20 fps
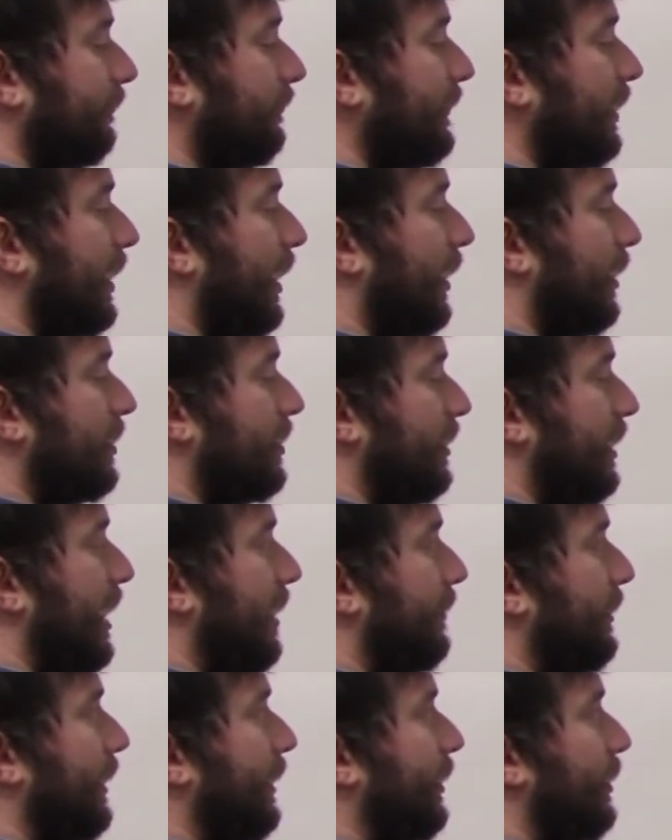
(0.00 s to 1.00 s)
our
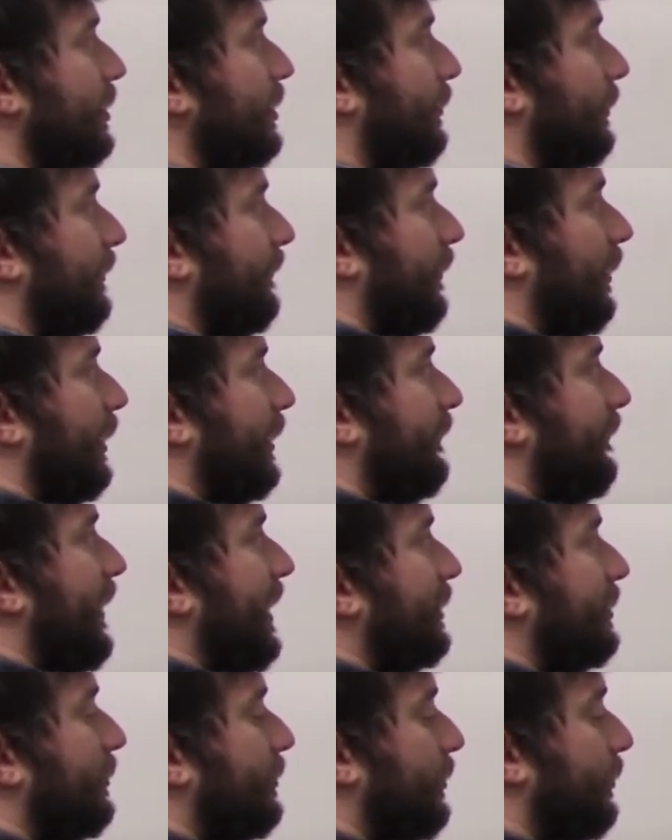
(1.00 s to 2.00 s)
denominator, so we've already
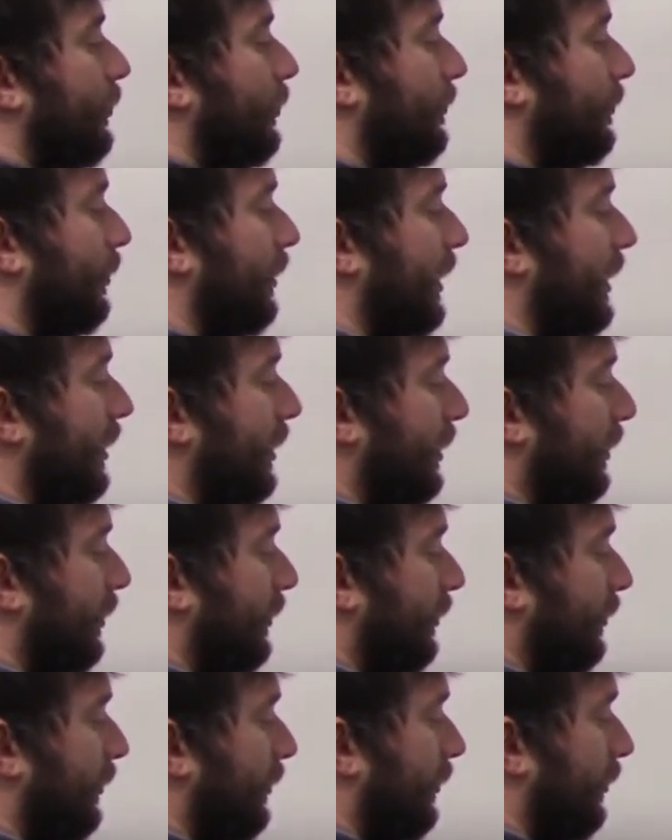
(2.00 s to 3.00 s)
factored the numerator,
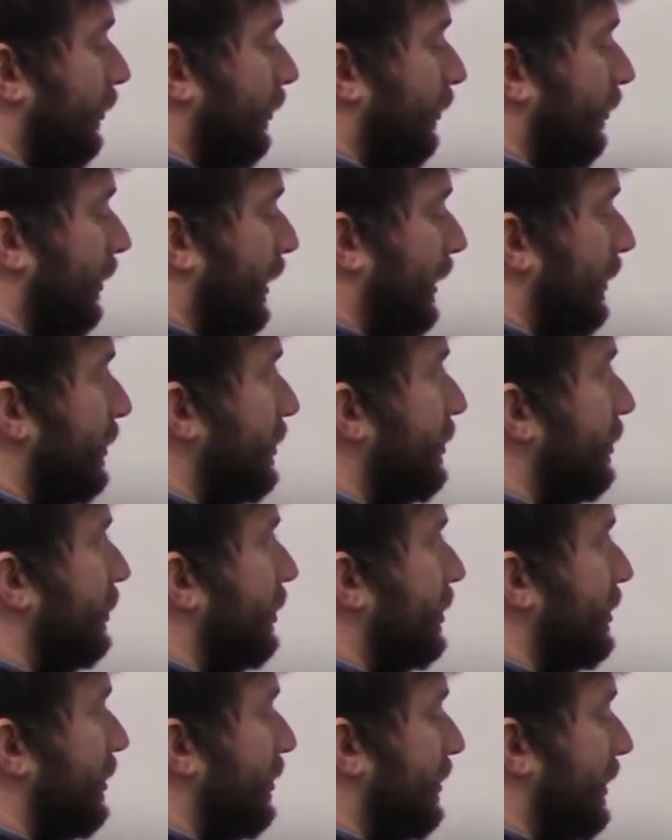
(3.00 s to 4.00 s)
right? This is
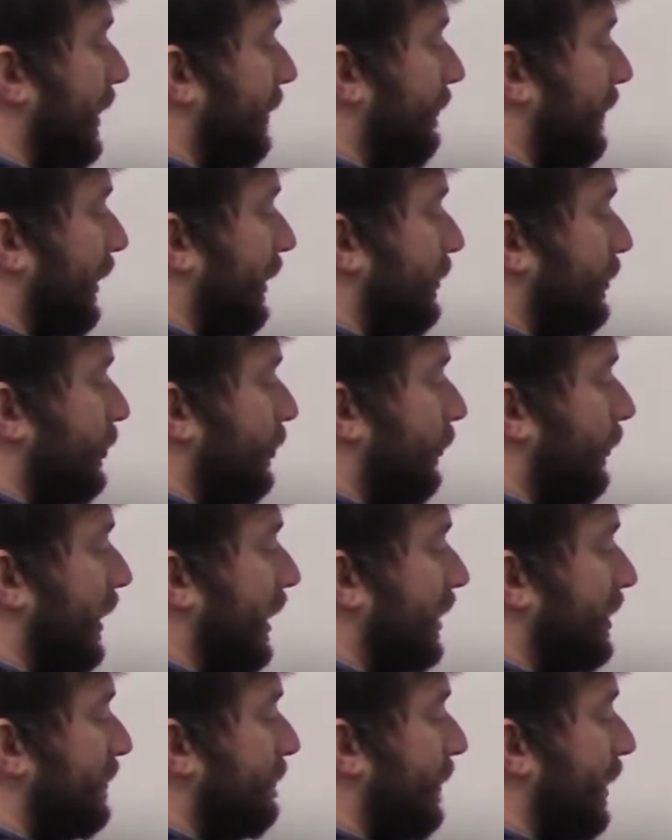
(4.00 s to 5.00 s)
just the same thing as
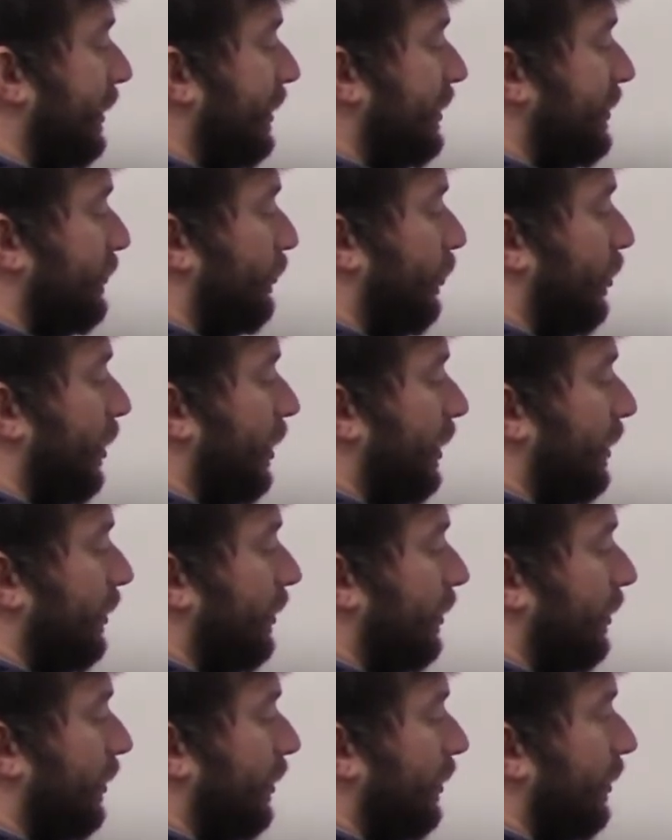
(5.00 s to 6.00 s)
2x minus 1
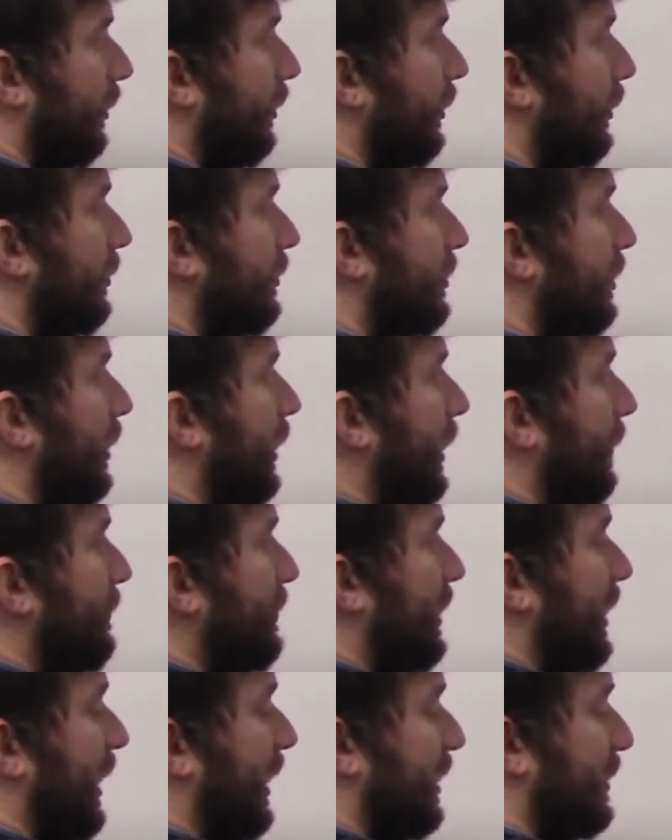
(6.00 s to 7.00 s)
times
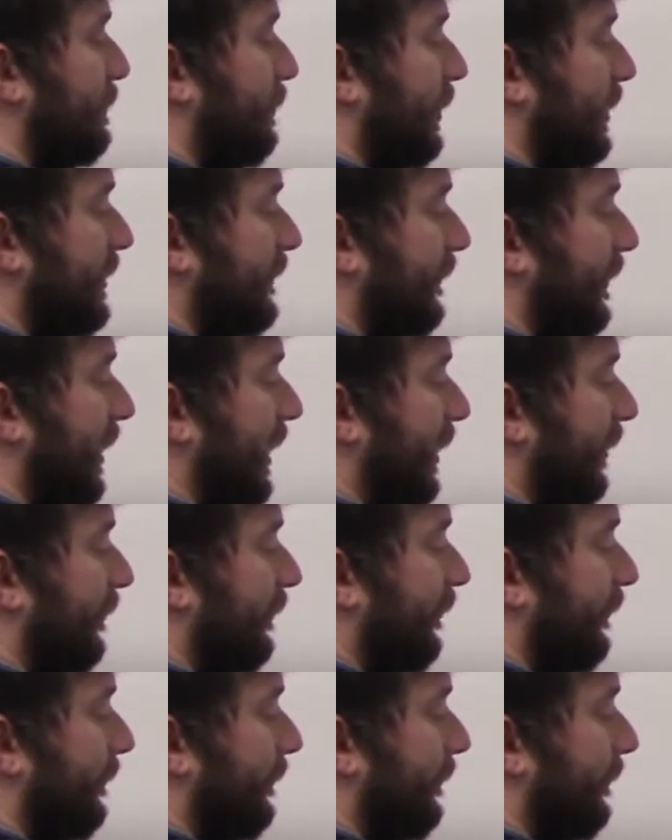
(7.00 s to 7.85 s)
x plus 5.